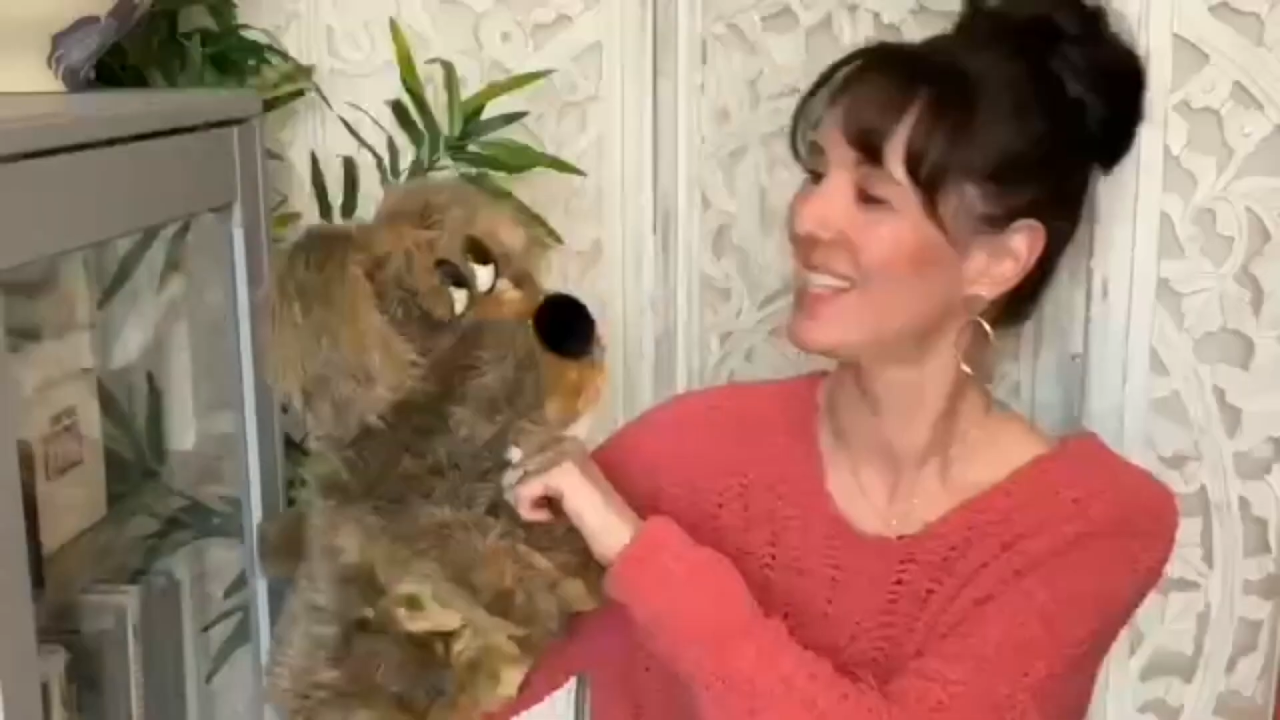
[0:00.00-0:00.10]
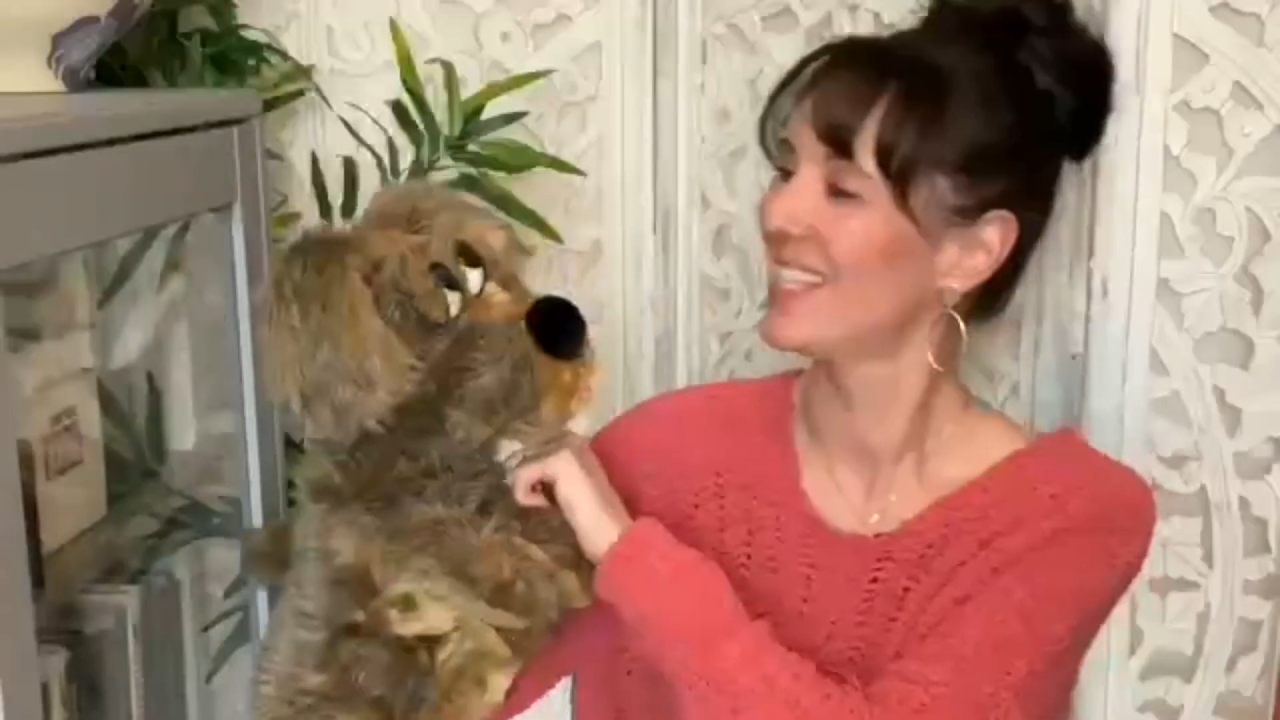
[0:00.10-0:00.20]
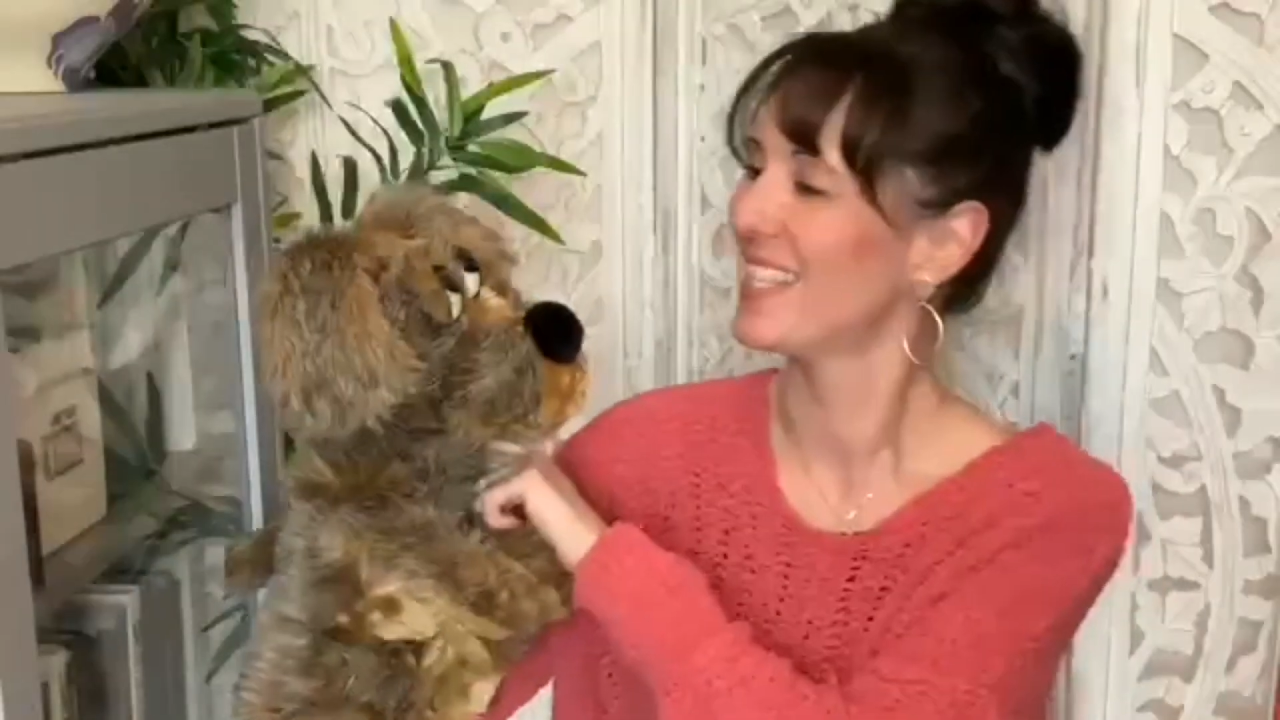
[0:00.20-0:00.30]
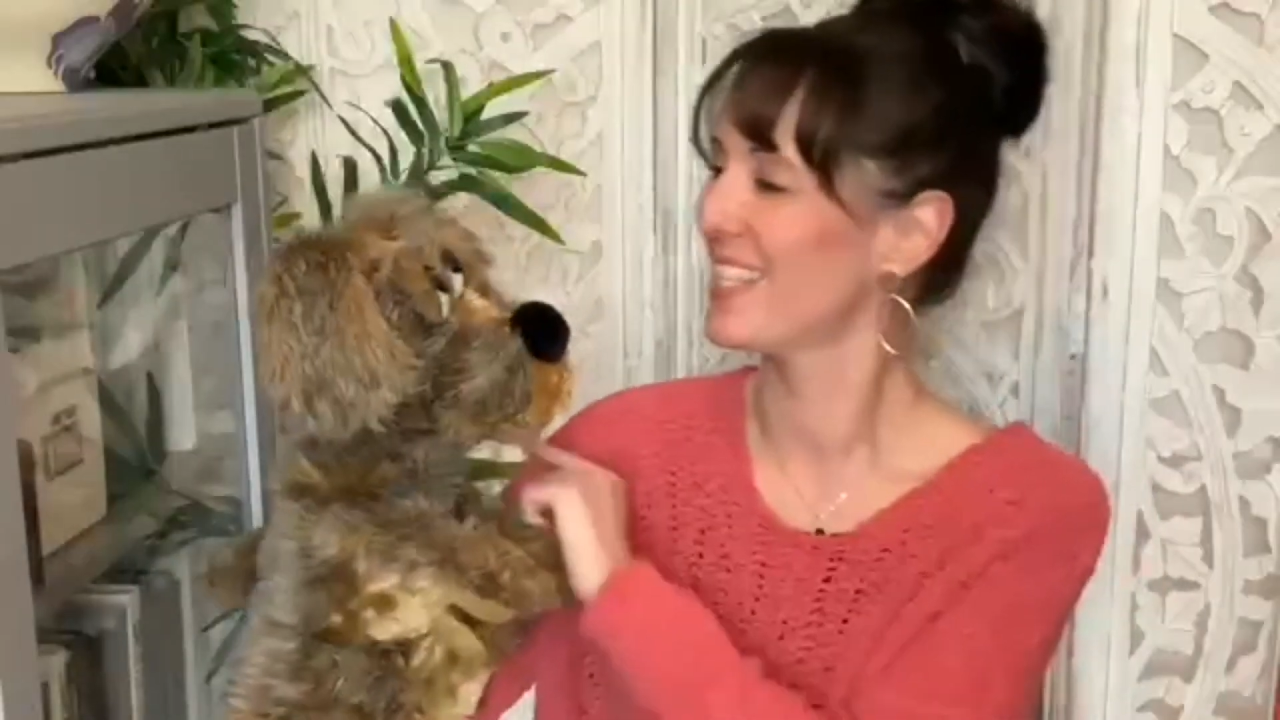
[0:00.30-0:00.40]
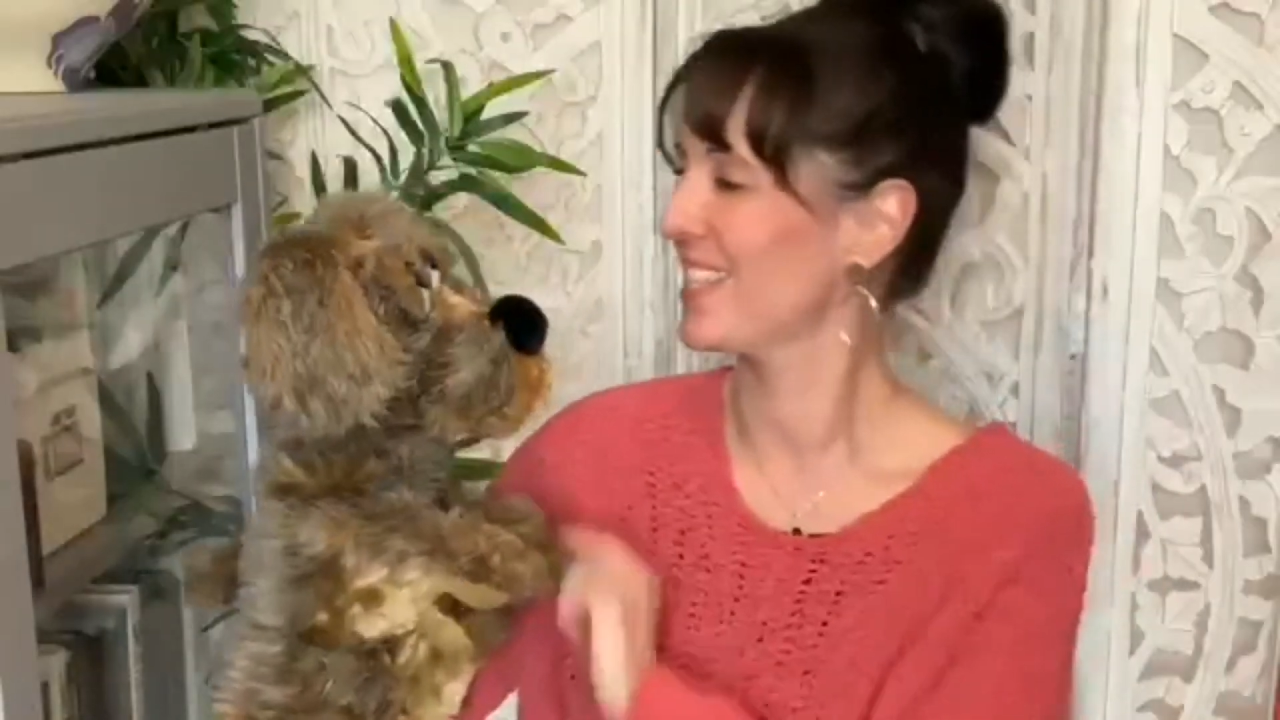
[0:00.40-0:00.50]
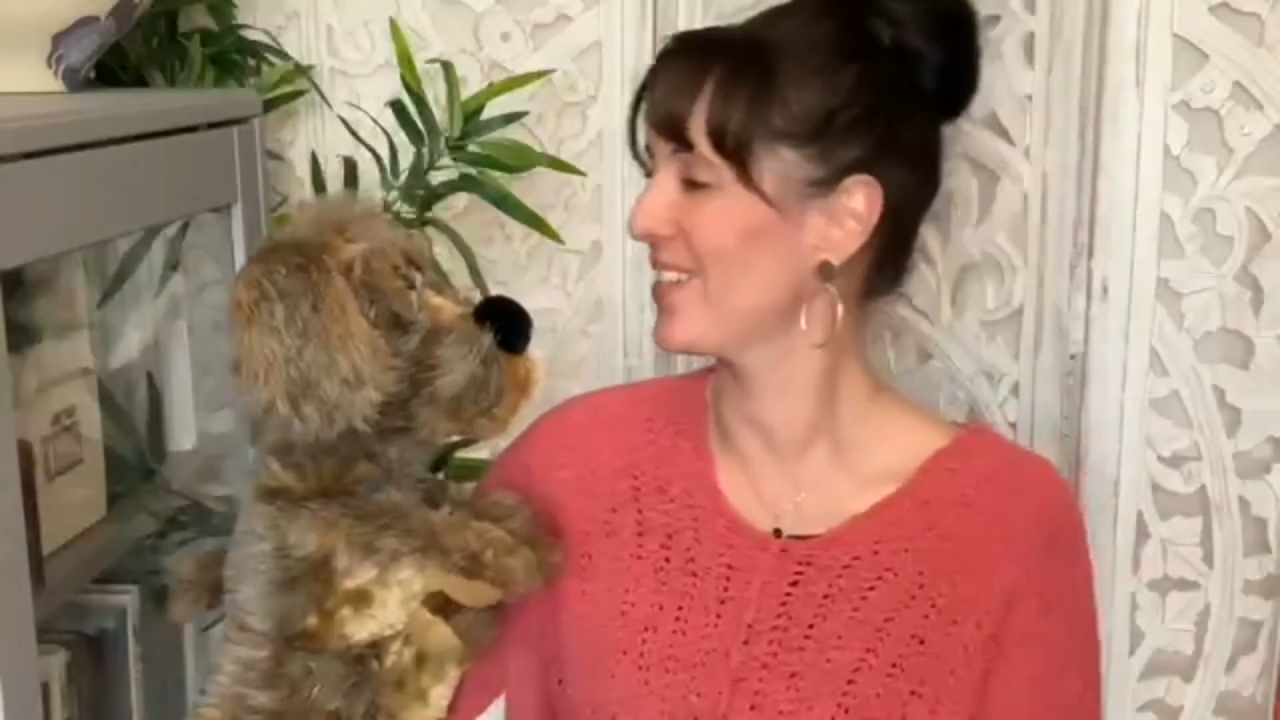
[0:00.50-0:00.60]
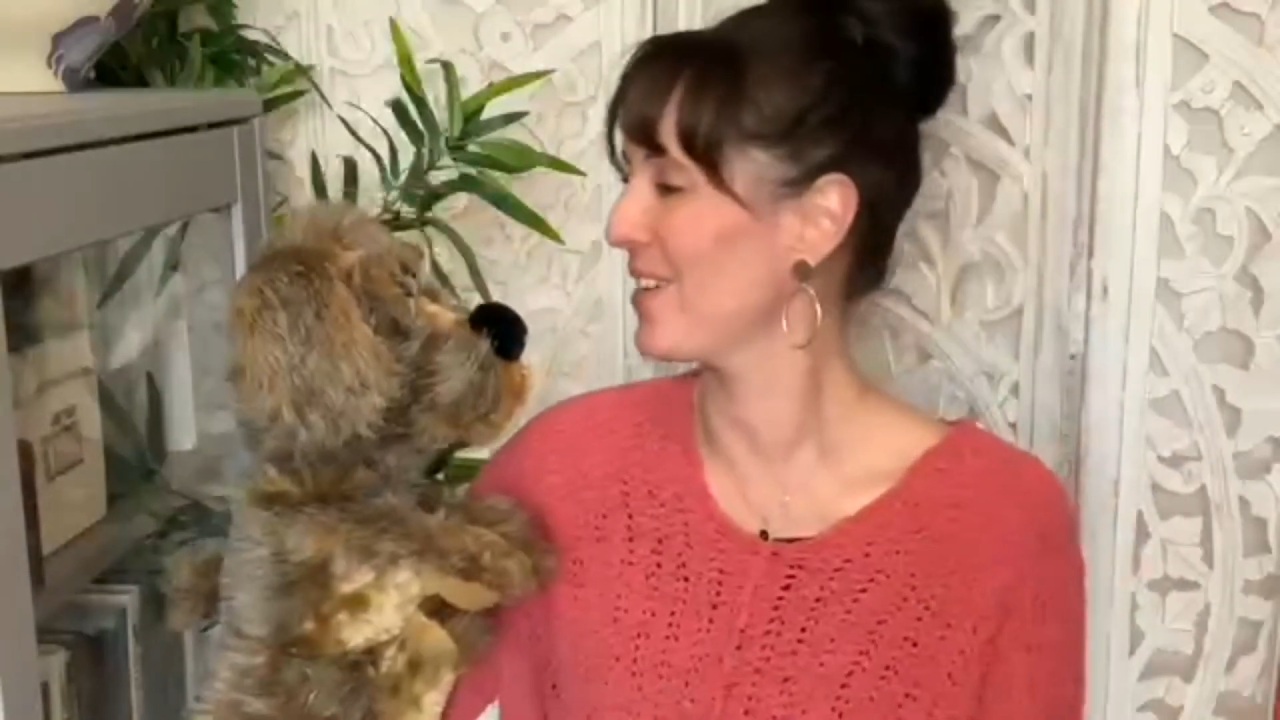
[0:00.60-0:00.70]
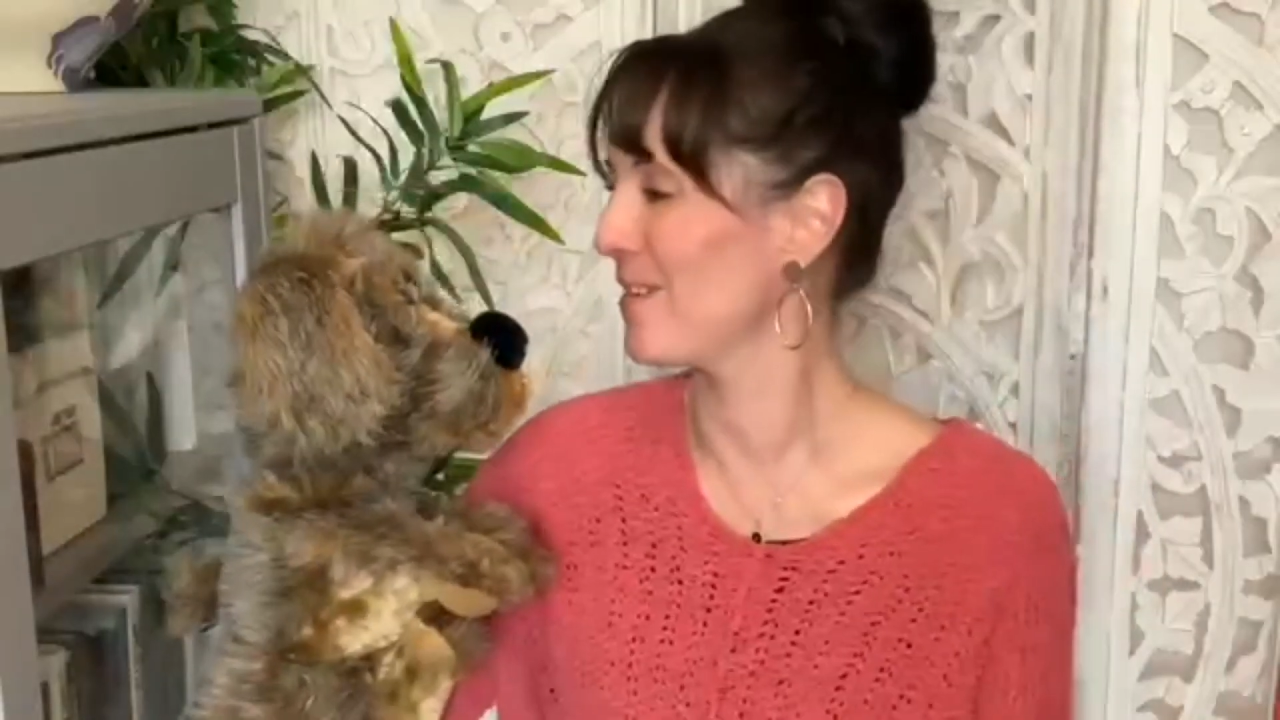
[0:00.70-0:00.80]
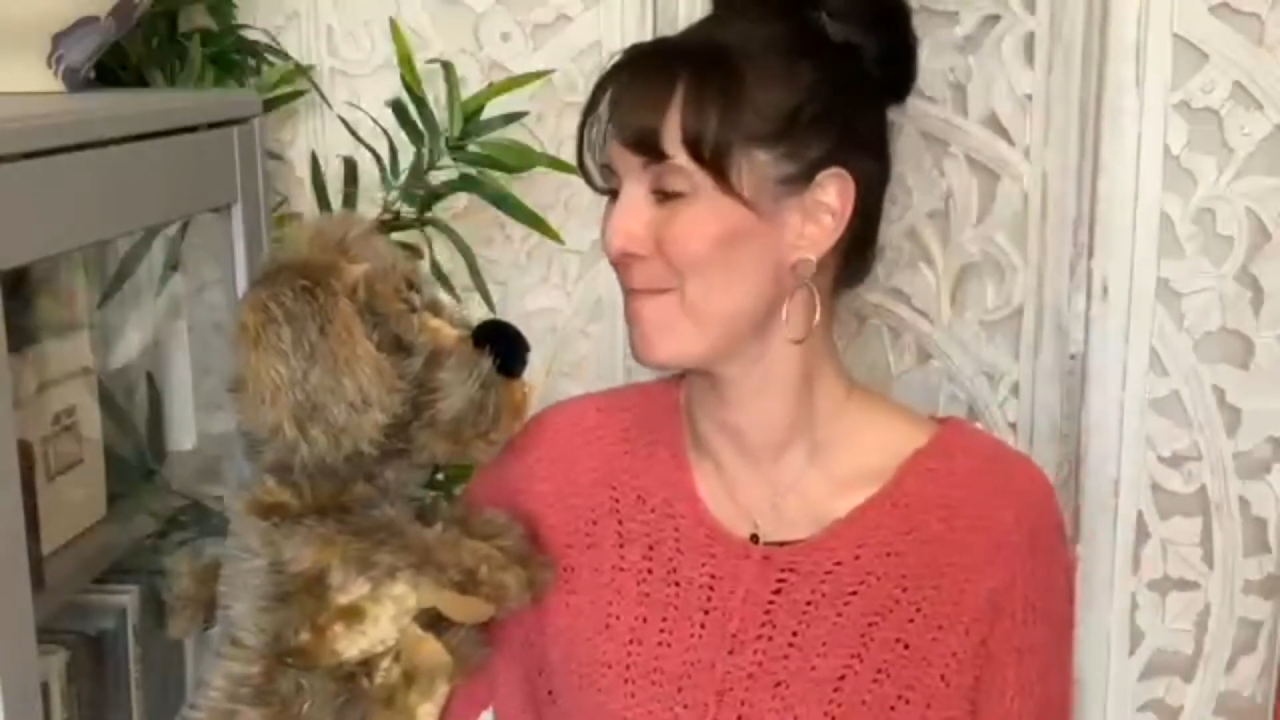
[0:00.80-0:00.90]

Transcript: Scruffy